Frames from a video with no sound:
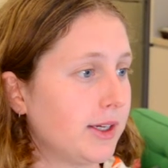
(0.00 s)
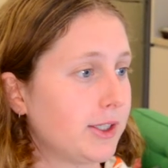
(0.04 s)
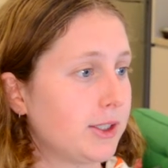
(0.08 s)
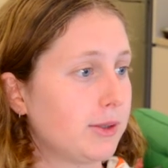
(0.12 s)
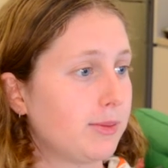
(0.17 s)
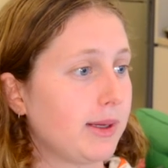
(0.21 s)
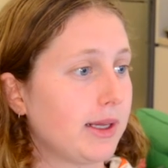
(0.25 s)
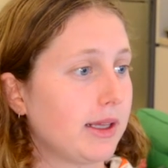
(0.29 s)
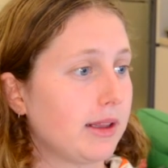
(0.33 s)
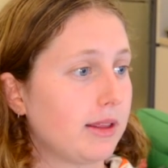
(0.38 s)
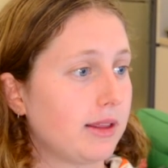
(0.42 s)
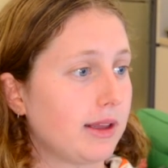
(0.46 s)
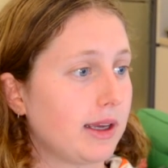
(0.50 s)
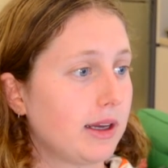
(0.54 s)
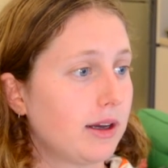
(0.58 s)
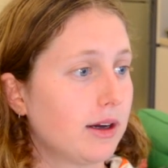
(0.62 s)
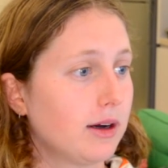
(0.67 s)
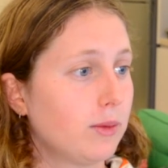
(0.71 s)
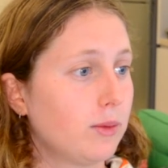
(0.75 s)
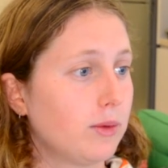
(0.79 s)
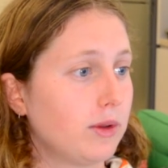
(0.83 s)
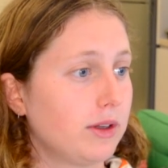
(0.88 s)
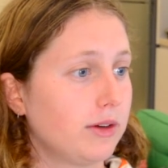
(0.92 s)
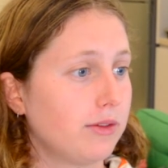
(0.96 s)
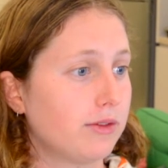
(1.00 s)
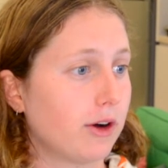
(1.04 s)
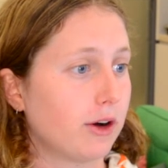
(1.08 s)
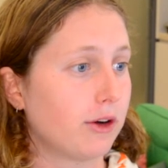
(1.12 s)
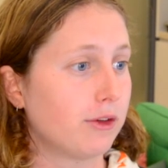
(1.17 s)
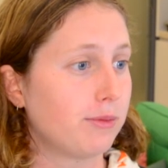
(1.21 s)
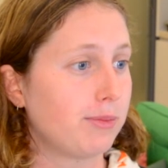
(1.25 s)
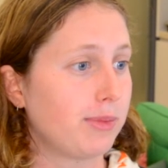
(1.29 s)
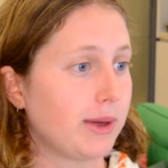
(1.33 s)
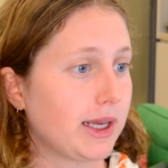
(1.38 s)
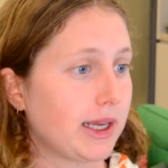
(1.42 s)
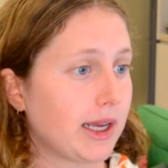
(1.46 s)
To be a thinker will
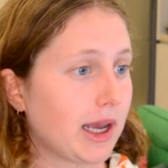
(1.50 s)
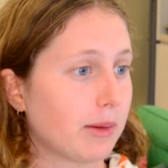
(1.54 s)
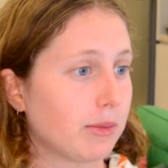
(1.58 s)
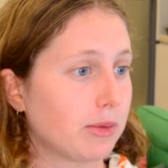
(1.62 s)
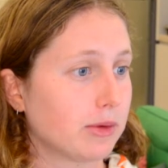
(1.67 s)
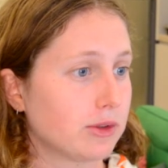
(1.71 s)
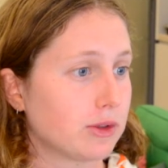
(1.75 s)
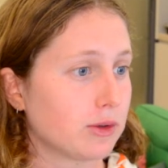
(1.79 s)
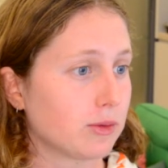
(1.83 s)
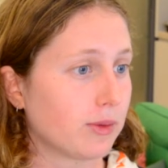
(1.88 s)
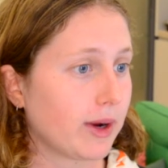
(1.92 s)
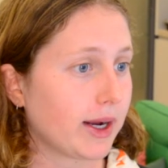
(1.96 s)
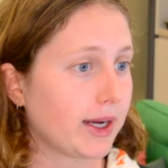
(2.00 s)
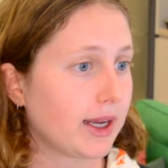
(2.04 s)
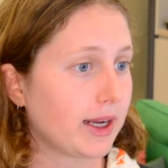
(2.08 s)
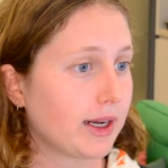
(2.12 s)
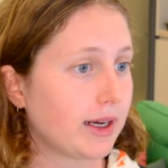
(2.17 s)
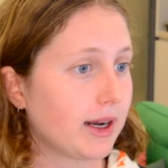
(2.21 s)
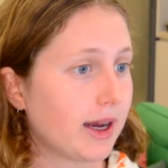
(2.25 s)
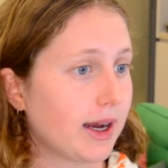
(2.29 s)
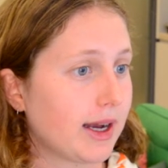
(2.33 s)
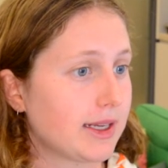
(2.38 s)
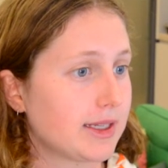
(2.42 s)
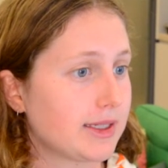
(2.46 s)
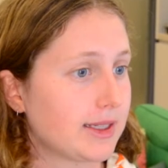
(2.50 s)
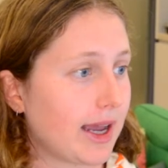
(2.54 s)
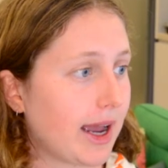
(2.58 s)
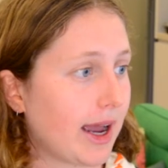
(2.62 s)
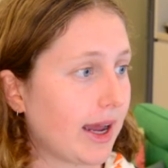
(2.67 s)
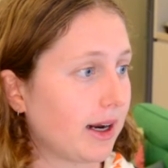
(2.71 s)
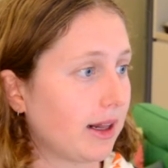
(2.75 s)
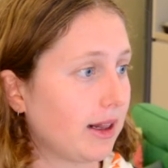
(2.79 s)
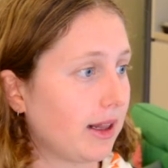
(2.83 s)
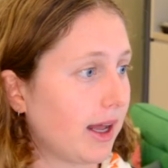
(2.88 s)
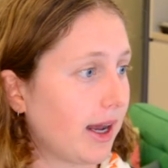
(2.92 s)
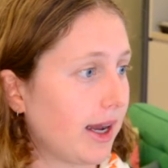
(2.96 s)
involve being able to recognize,
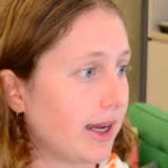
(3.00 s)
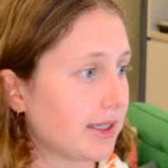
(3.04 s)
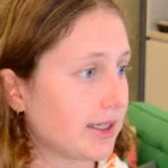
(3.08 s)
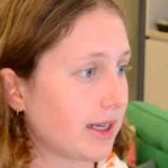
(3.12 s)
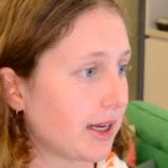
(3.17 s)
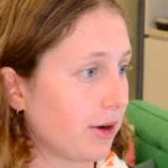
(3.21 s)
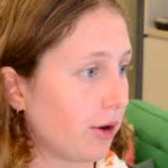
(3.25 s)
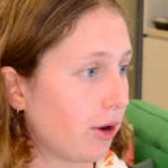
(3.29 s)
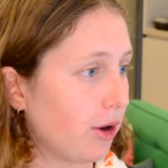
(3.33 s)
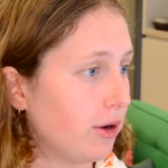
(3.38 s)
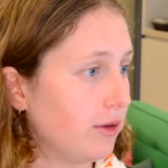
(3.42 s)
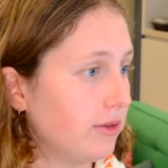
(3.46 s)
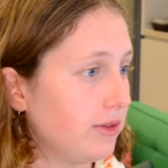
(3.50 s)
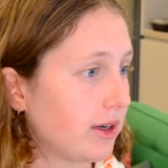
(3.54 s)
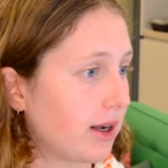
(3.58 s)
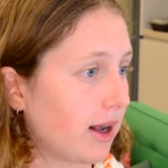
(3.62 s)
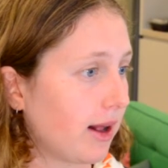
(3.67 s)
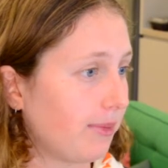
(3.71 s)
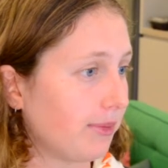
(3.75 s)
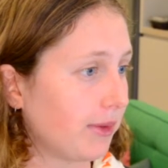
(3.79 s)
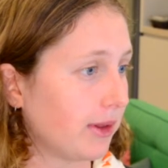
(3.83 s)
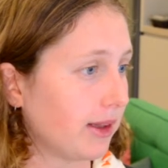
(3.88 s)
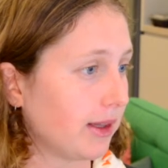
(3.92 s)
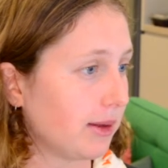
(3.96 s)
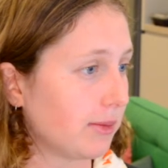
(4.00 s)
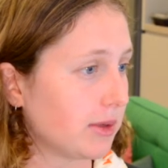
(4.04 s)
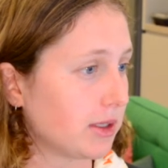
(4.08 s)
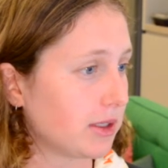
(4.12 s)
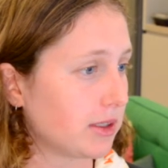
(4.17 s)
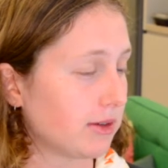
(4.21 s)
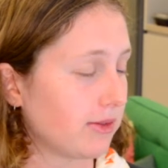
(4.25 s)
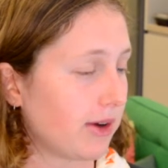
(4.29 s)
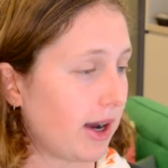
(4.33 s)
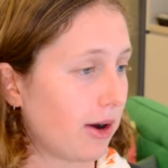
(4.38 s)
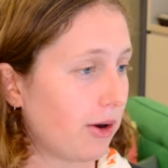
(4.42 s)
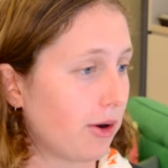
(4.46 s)
analyze, and overcome the limits
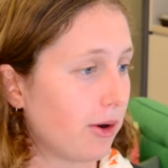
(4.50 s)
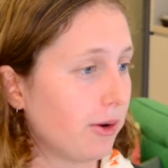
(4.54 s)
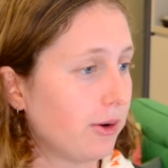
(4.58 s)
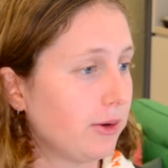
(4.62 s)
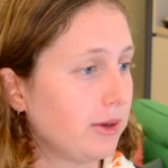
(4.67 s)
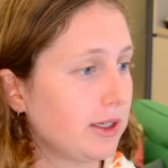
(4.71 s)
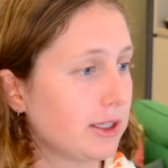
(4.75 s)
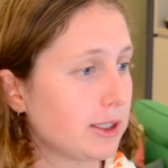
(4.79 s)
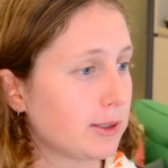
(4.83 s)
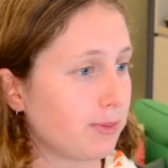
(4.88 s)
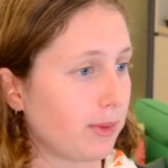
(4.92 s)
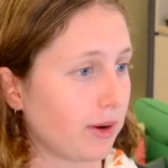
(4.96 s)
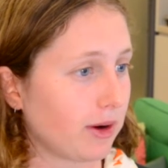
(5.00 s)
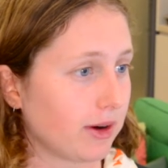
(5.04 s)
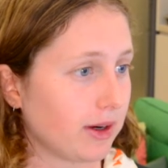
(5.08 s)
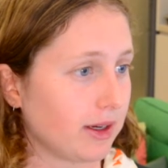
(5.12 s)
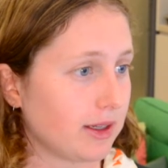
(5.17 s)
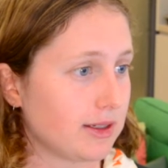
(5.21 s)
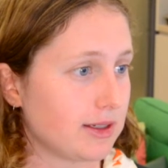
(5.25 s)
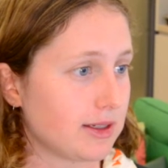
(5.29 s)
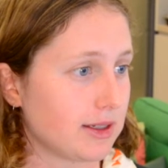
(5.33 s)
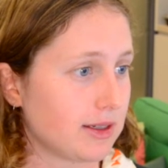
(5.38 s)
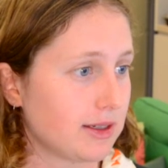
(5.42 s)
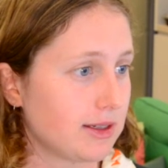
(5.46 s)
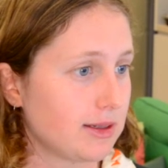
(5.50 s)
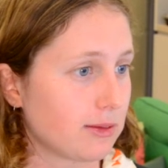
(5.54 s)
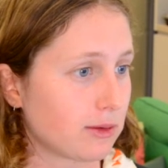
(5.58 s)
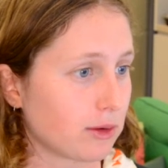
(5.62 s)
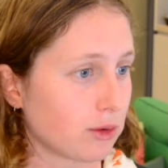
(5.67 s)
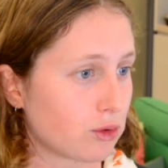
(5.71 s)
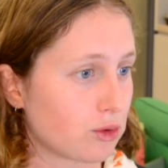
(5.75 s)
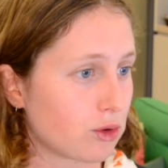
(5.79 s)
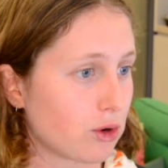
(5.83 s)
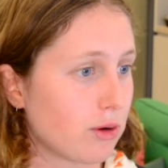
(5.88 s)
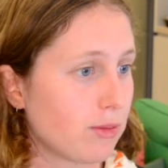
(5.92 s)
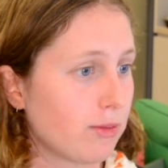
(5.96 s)
of our own experiences, the
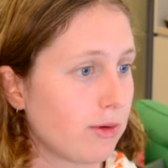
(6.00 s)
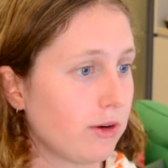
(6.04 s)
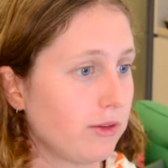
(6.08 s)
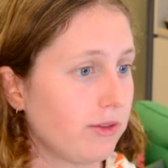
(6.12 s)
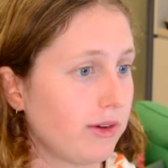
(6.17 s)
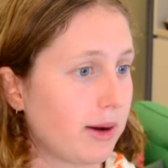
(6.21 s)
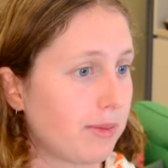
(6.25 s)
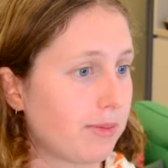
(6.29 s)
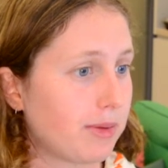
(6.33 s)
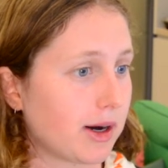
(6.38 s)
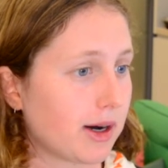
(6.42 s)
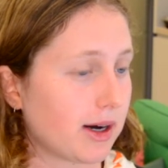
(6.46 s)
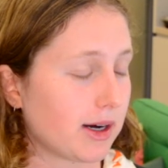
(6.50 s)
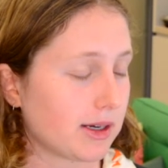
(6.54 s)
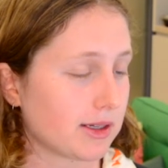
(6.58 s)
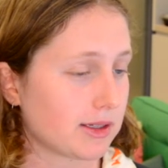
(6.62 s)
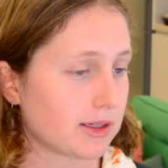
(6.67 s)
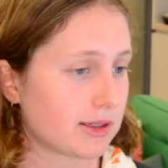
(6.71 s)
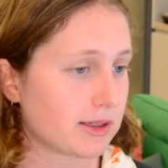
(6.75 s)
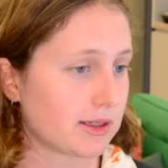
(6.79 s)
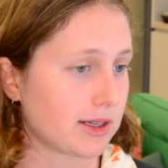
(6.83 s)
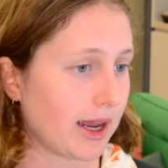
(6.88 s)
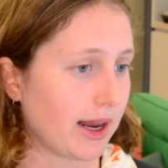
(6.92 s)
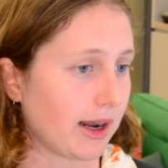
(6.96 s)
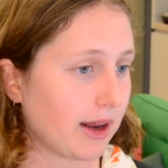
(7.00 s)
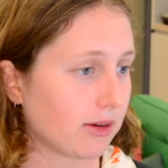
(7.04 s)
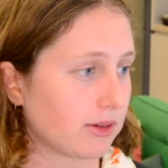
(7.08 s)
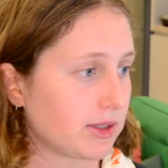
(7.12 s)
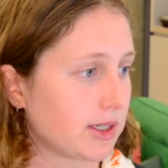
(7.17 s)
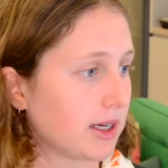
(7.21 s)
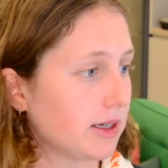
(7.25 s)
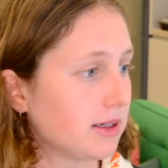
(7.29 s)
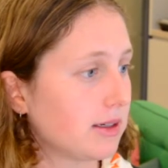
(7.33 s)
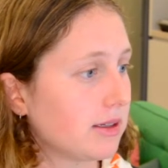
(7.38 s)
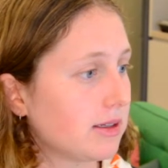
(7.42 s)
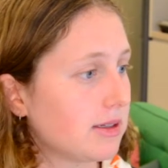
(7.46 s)
trauma of our pasts, and our
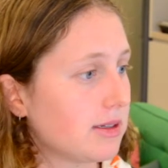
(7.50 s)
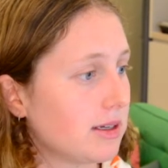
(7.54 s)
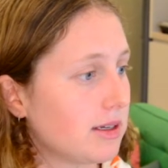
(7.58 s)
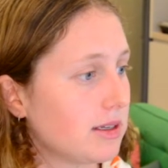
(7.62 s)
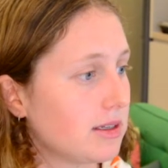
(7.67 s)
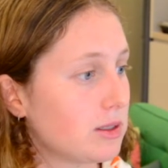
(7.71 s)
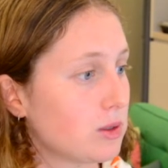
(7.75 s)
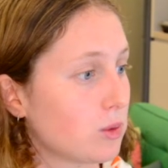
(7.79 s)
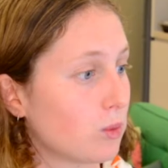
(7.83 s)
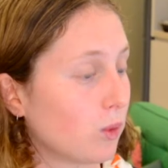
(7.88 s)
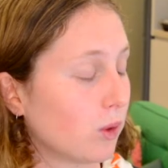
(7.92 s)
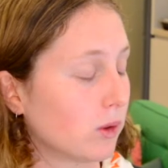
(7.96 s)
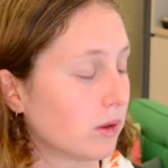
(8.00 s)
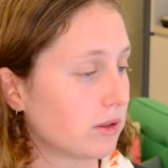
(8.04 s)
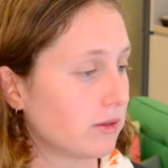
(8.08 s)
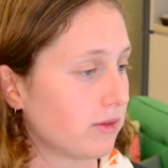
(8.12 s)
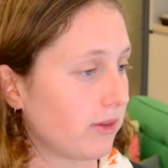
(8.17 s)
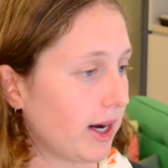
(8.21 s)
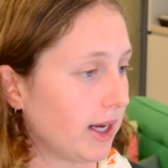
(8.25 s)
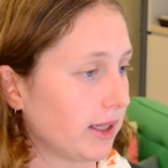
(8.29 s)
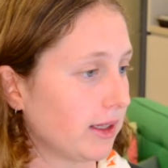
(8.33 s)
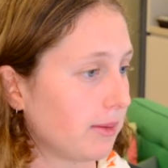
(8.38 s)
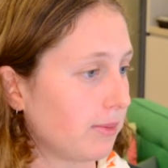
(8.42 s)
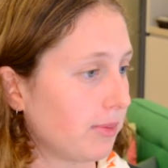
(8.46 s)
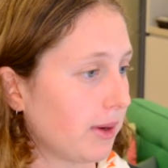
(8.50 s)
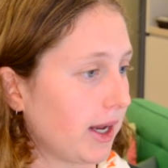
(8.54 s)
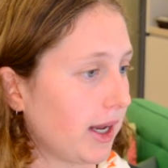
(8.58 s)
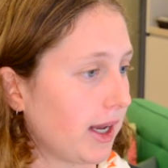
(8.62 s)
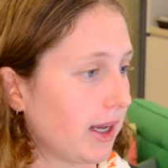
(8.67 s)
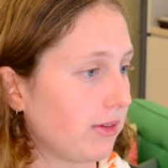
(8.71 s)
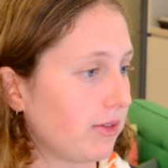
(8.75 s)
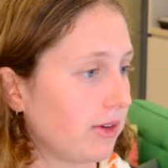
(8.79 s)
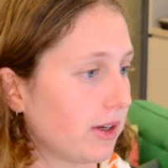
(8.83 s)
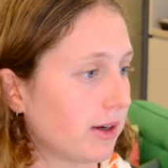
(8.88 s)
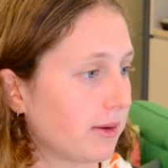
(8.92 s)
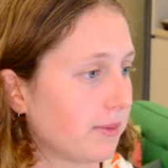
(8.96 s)
tendencies towards violent
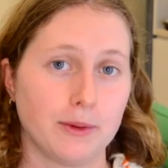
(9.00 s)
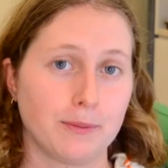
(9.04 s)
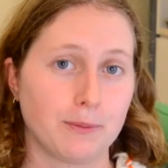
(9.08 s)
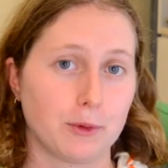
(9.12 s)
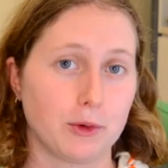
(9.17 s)
behavior.